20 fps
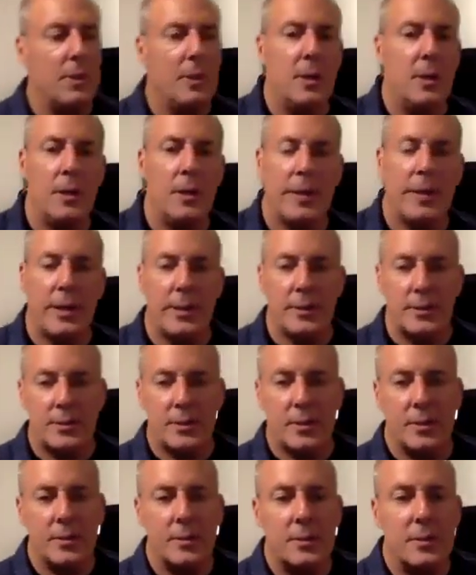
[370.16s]
Okay,
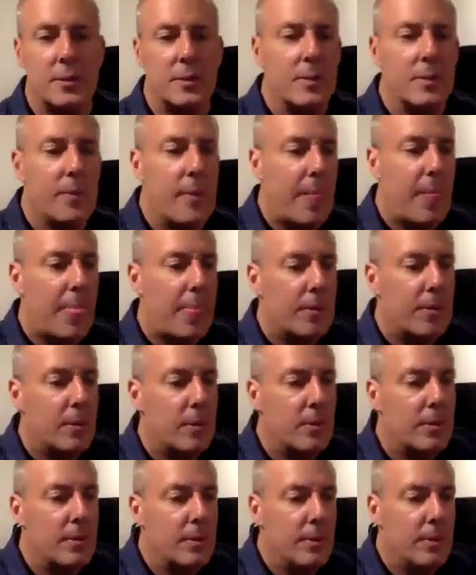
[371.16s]
so
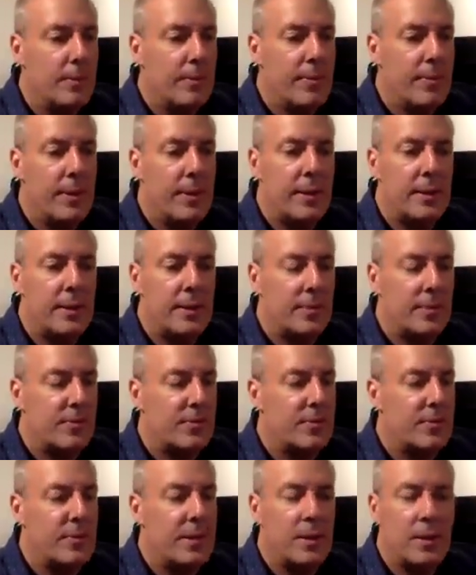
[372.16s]
then
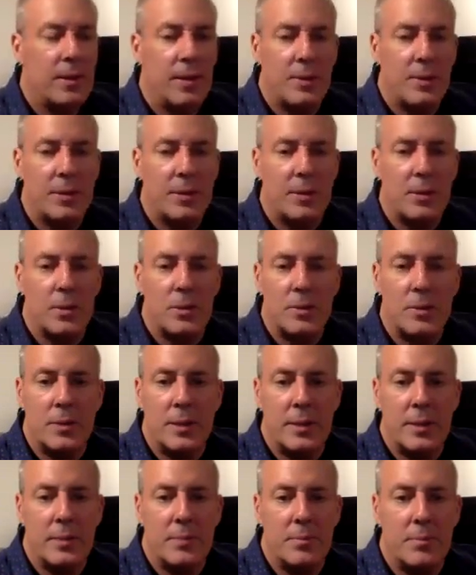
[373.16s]
from there I would go
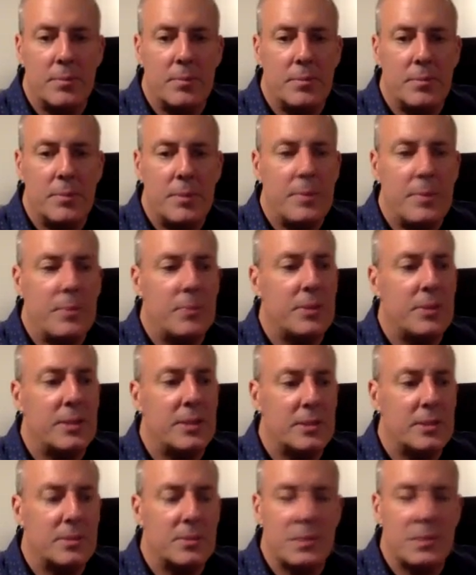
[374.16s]
and maybe play
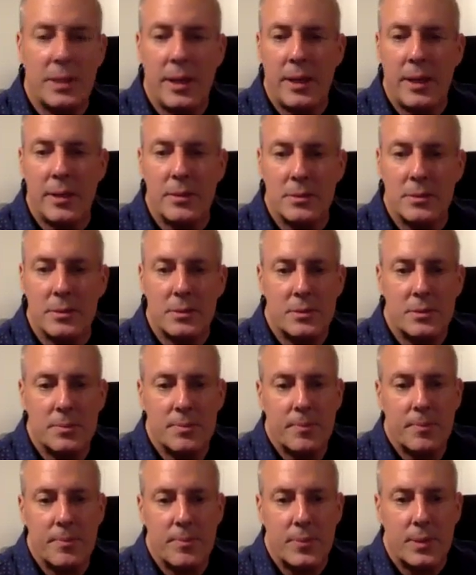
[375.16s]
some scales
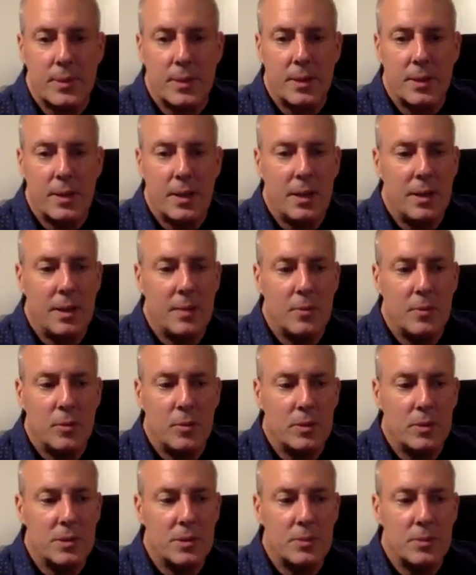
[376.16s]
or
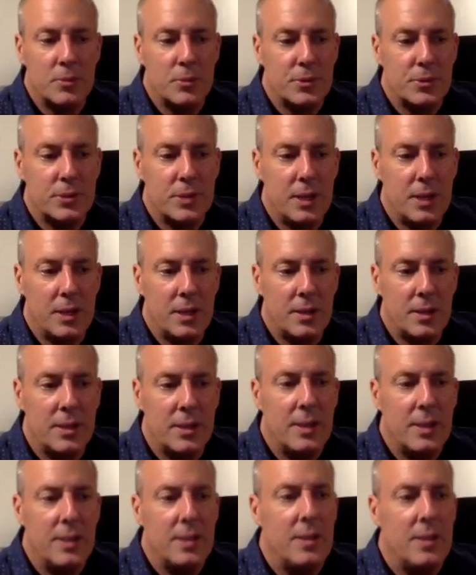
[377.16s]
a simple song
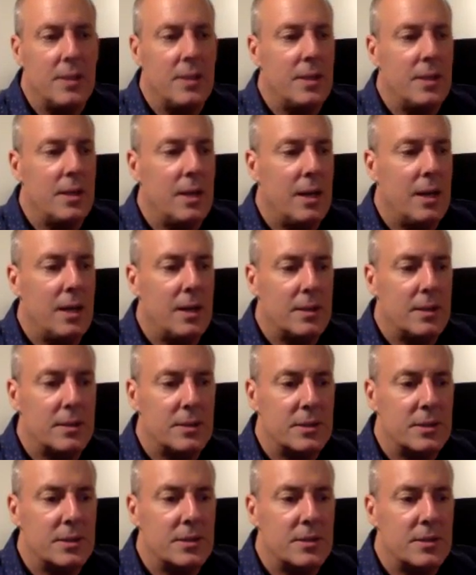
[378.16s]

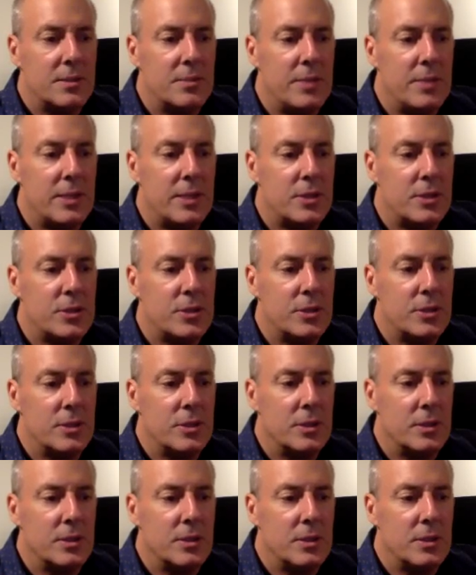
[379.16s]
just to make
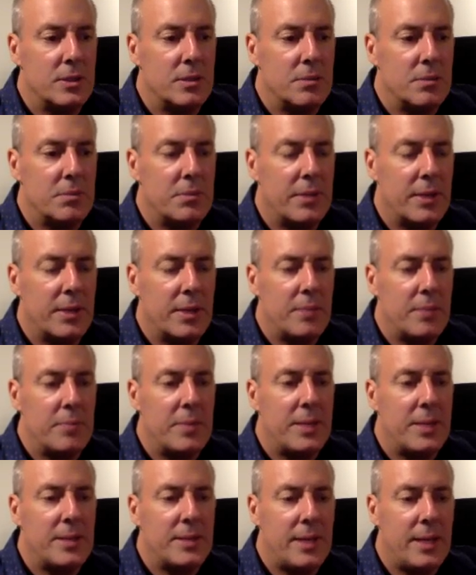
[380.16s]
sure that I'm
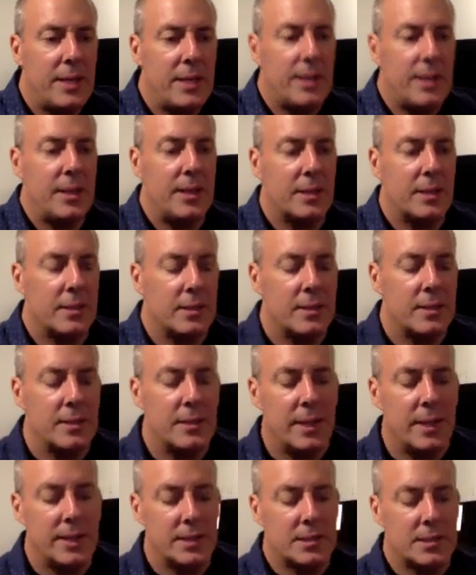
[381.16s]
maintaining
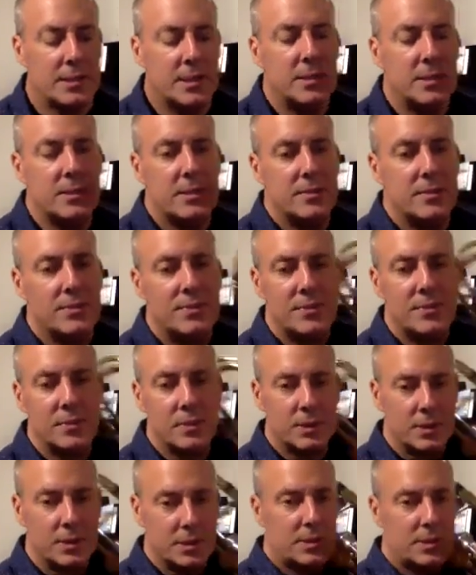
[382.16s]
that sense of
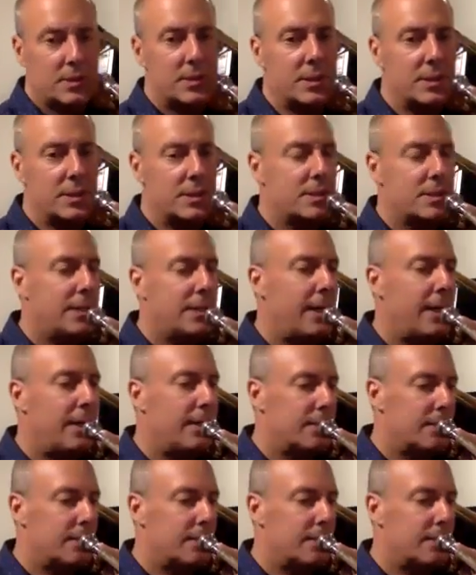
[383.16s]
fullness in the sound.